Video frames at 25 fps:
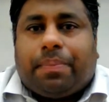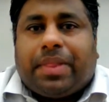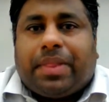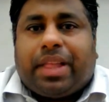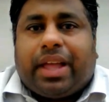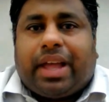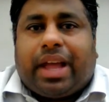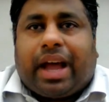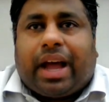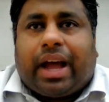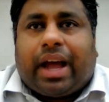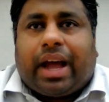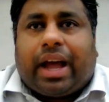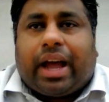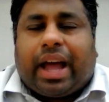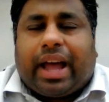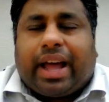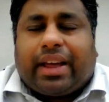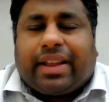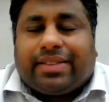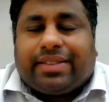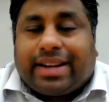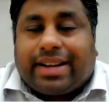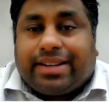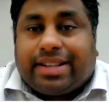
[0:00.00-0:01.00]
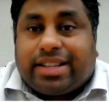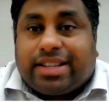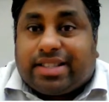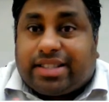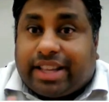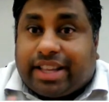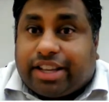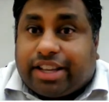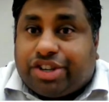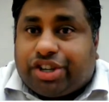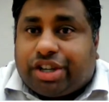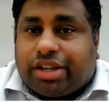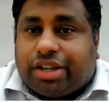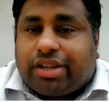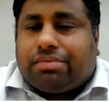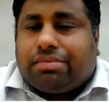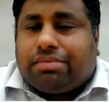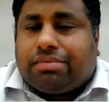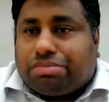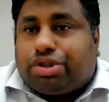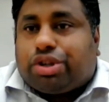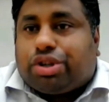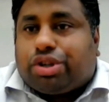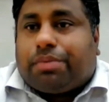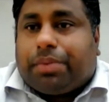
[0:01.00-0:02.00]
So that distinction
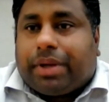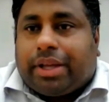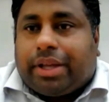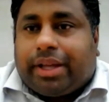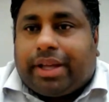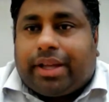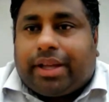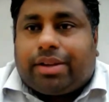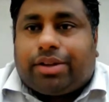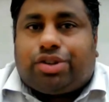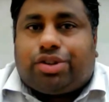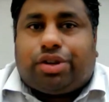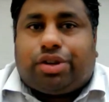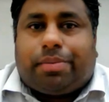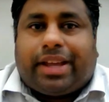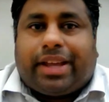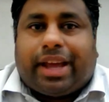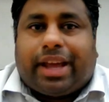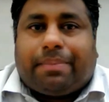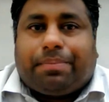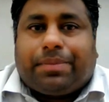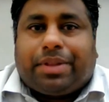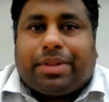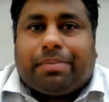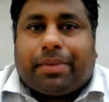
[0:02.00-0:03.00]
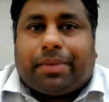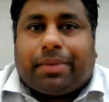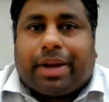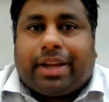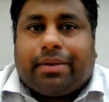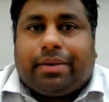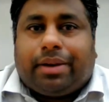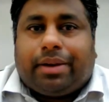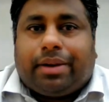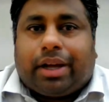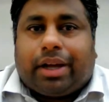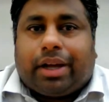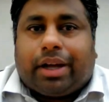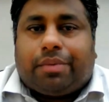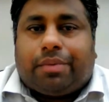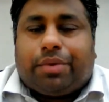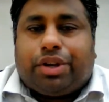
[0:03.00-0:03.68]
should be kept in mind.